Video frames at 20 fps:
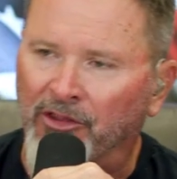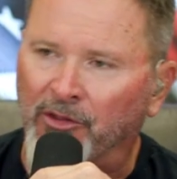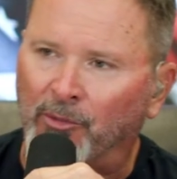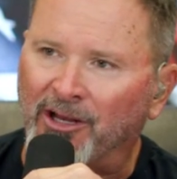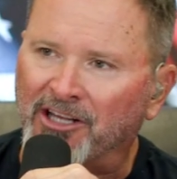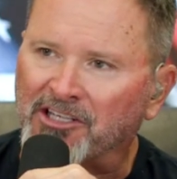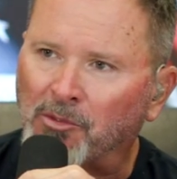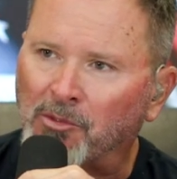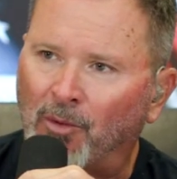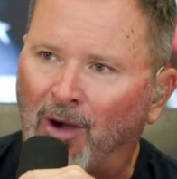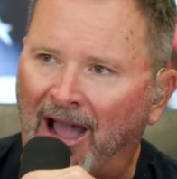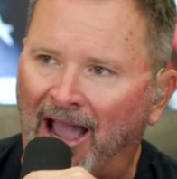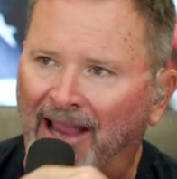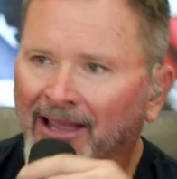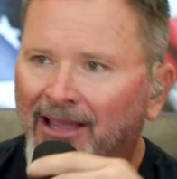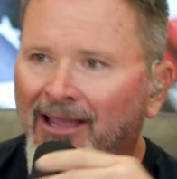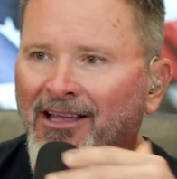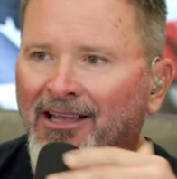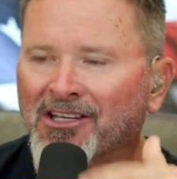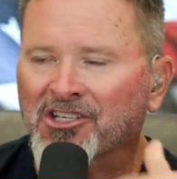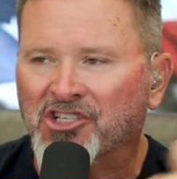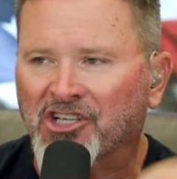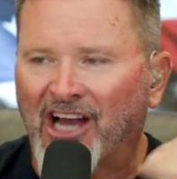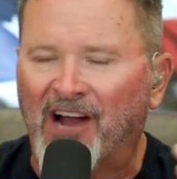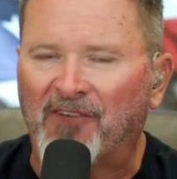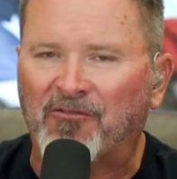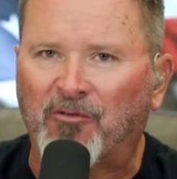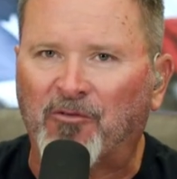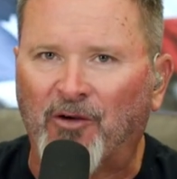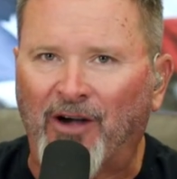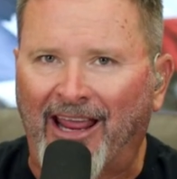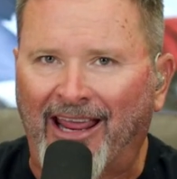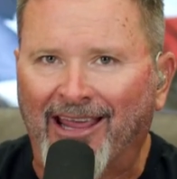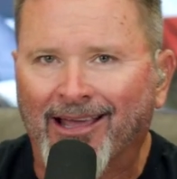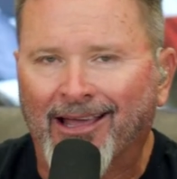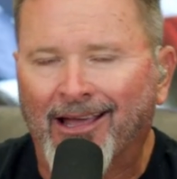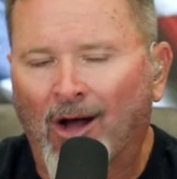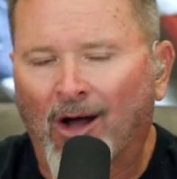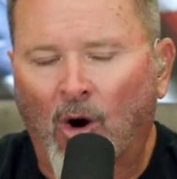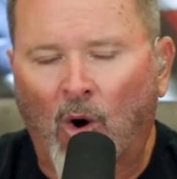the reason why Jeffrey
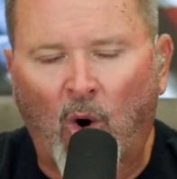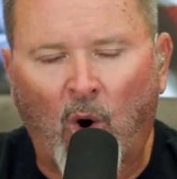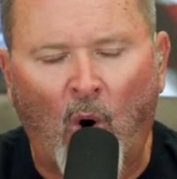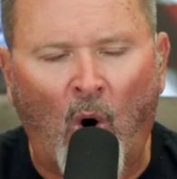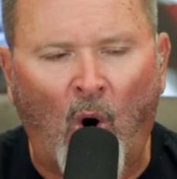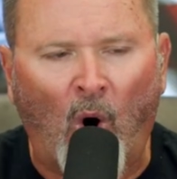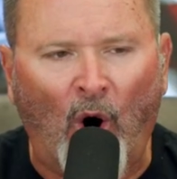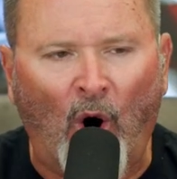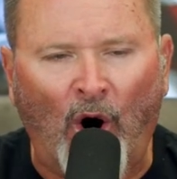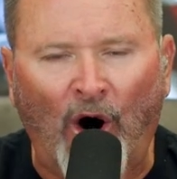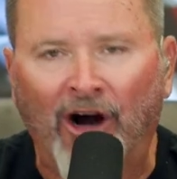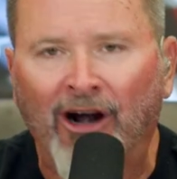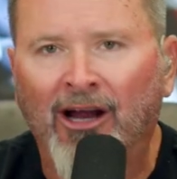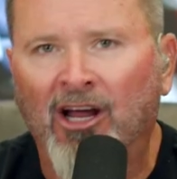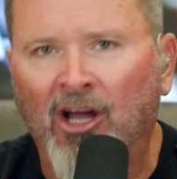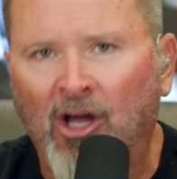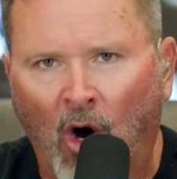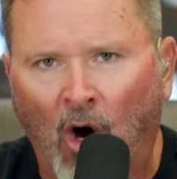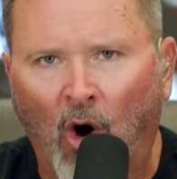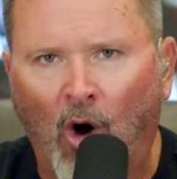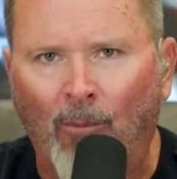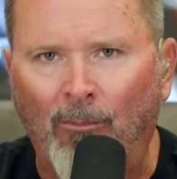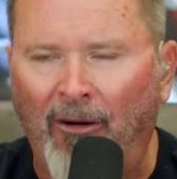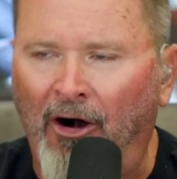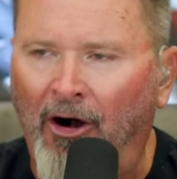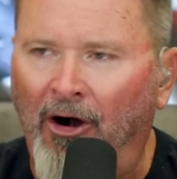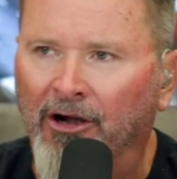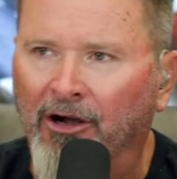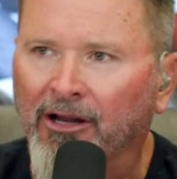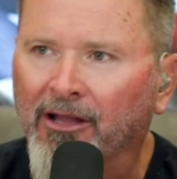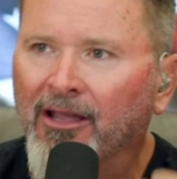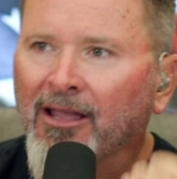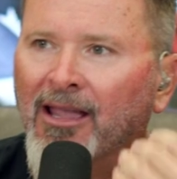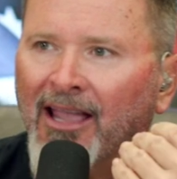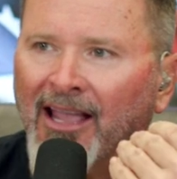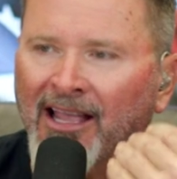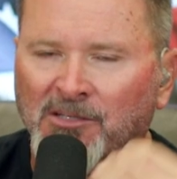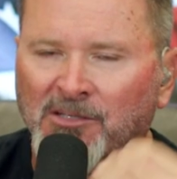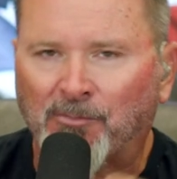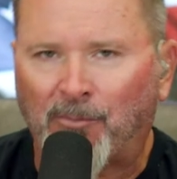Whore Goldberg
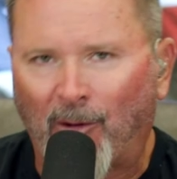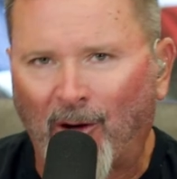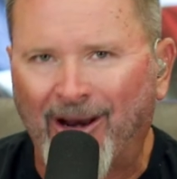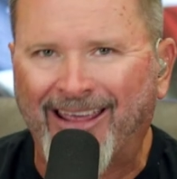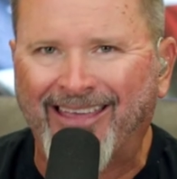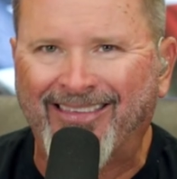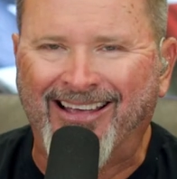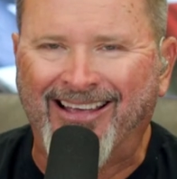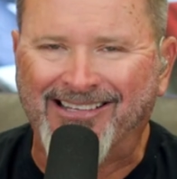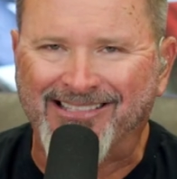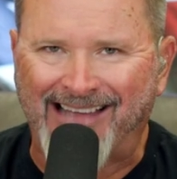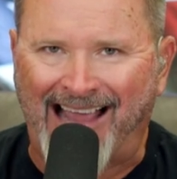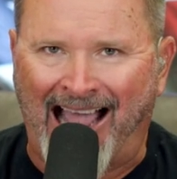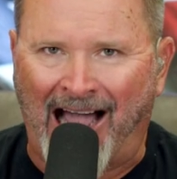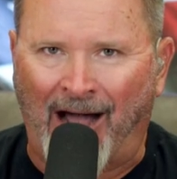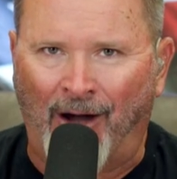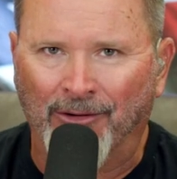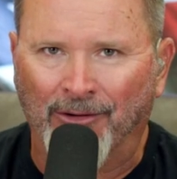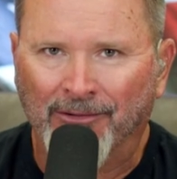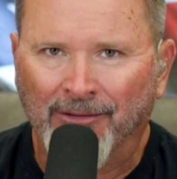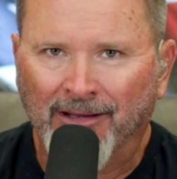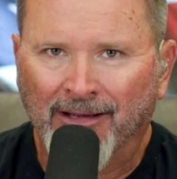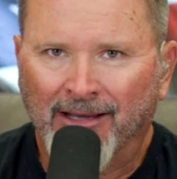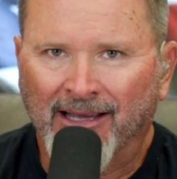is putting this out,